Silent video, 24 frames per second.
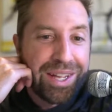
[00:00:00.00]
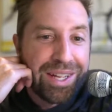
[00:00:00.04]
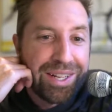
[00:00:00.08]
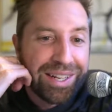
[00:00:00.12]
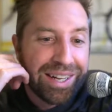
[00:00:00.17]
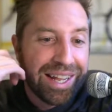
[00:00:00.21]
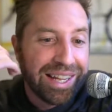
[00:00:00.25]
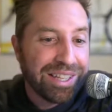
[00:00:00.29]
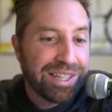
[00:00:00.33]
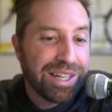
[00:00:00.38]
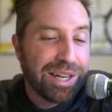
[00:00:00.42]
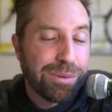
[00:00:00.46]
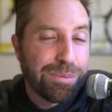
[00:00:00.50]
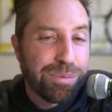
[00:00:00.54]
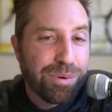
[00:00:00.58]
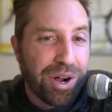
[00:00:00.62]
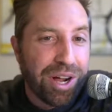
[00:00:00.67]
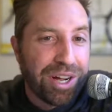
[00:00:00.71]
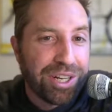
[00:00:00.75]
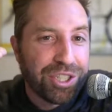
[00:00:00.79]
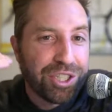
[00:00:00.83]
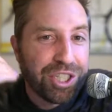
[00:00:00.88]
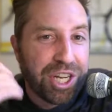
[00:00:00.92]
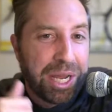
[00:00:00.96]
like the
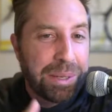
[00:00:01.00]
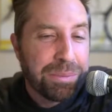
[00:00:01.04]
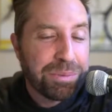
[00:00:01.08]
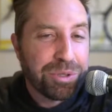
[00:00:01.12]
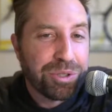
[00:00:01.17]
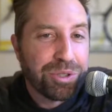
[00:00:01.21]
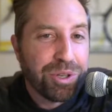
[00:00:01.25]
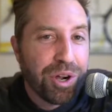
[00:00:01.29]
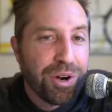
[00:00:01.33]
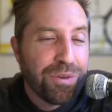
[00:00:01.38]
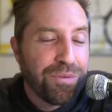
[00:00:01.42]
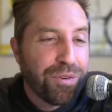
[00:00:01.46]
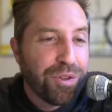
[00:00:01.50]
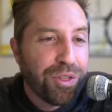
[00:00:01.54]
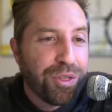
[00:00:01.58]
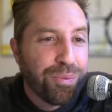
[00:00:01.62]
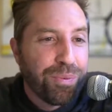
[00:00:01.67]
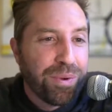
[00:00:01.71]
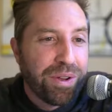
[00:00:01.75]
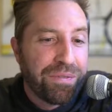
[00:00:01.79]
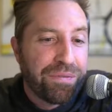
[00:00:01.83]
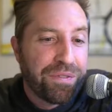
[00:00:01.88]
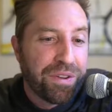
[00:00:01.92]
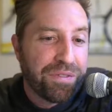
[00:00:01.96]
LeBron James was going for
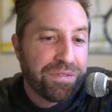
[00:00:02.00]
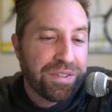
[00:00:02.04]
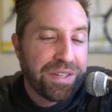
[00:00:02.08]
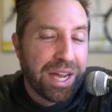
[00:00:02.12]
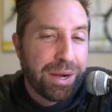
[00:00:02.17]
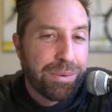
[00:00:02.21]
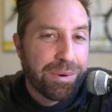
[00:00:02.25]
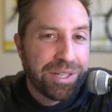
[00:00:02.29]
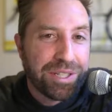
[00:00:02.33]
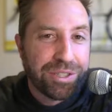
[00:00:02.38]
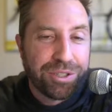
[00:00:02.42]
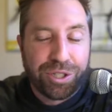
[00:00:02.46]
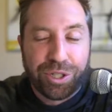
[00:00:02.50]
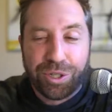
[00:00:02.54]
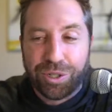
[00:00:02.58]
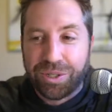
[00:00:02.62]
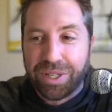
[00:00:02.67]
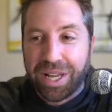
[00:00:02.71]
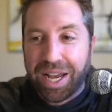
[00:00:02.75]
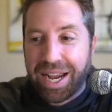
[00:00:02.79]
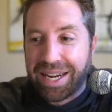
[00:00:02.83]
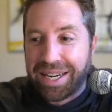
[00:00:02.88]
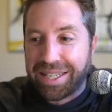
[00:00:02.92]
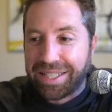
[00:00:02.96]
$350, I went
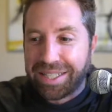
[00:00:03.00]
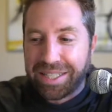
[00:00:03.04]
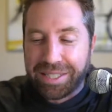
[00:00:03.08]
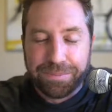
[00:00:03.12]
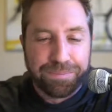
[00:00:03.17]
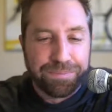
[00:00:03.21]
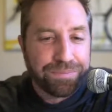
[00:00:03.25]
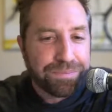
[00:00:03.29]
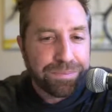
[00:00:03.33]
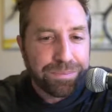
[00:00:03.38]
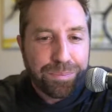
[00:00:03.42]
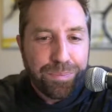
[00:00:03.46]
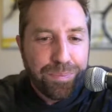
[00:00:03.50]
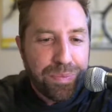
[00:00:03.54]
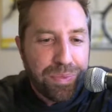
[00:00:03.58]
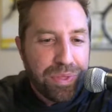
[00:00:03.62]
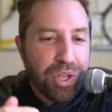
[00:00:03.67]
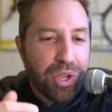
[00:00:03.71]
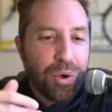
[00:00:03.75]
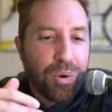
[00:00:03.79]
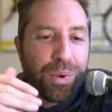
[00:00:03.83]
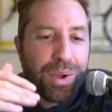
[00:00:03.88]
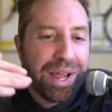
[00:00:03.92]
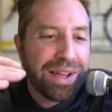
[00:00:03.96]
$290.
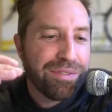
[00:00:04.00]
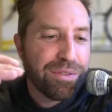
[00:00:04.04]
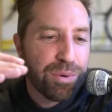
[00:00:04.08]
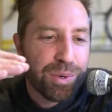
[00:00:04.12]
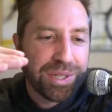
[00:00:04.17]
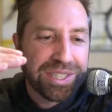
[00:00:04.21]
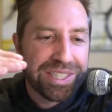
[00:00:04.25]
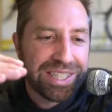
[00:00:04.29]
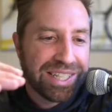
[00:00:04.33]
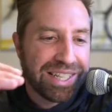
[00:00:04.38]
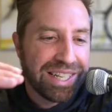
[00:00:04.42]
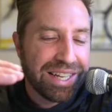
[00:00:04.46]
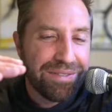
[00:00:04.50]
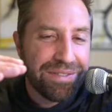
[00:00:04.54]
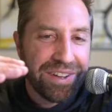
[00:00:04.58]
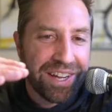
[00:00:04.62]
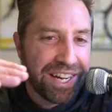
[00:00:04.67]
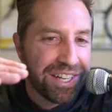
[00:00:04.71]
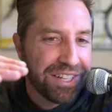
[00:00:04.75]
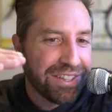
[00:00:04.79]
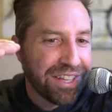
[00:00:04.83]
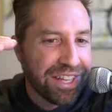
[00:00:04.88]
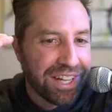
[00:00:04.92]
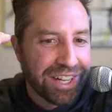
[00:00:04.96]
Well, everyone's
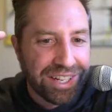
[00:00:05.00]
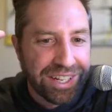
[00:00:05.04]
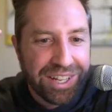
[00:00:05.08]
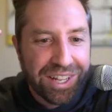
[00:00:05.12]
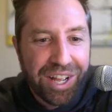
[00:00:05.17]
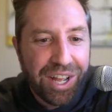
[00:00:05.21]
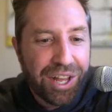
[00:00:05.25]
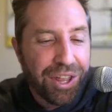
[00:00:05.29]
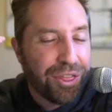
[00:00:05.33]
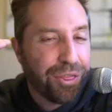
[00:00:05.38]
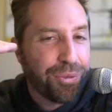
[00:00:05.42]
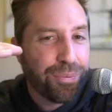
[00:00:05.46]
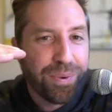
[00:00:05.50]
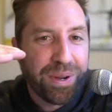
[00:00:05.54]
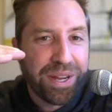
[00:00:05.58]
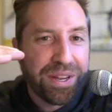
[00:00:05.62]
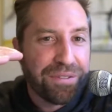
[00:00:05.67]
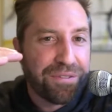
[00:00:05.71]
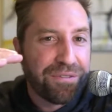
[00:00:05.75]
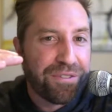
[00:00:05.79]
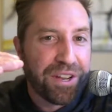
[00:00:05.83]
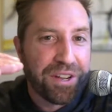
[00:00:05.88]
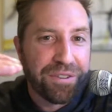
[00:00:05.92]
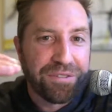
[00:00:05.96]
living in the
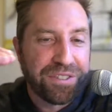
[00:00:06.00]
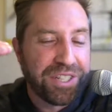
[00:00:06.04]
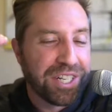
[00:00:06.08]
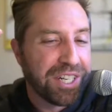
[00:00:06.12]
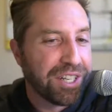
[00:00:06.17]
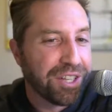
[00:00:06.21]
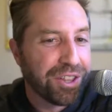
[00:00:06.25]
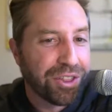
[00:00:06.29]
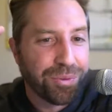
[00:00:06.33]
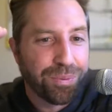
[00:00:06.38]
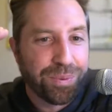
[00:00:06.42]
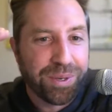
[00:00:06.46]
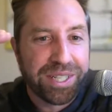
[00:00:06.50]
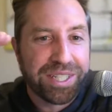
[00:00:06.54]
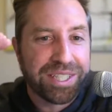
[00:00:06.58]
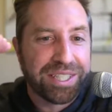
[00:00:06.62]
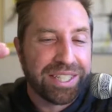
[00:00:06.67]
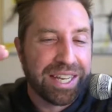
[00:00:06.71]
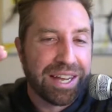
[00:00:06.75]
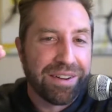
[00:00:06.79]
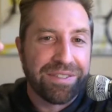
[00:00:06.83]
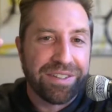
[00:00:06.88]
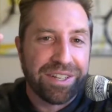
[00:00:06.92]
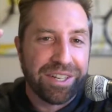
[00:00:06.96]
$350 to
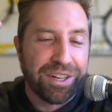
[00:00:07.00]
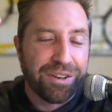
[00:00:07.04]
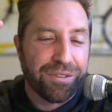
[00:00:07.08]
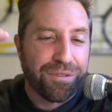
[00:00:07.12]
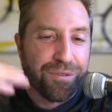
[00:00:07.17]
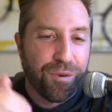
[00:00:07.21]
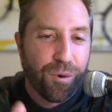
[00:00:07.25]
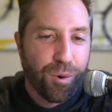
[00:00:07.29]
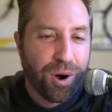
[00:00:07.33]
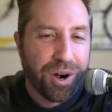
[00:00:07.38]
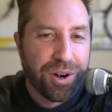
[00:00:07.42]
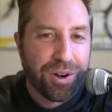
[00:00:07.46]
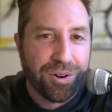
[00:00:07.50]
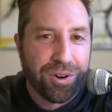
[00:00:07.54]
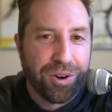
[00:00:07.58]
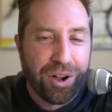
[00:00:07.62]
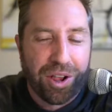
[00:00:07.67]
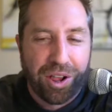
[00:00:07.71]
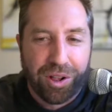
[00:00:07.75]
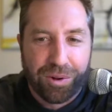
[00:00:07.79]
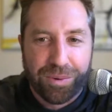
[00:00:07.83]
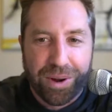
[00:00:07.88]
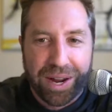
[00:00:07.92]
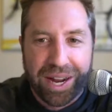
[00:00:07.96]
$370 to
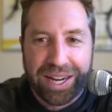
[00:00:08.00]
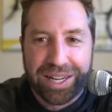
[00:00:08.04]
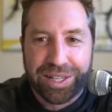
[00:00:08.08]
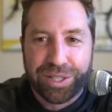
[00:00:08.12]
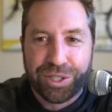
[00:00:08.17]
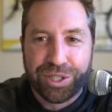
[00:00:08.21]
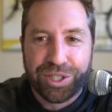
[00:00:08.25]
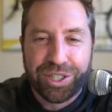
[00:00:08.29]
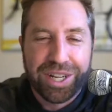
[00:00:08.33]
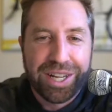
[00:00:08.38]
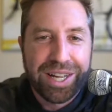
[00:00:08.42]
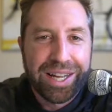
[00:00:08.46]
$400 range.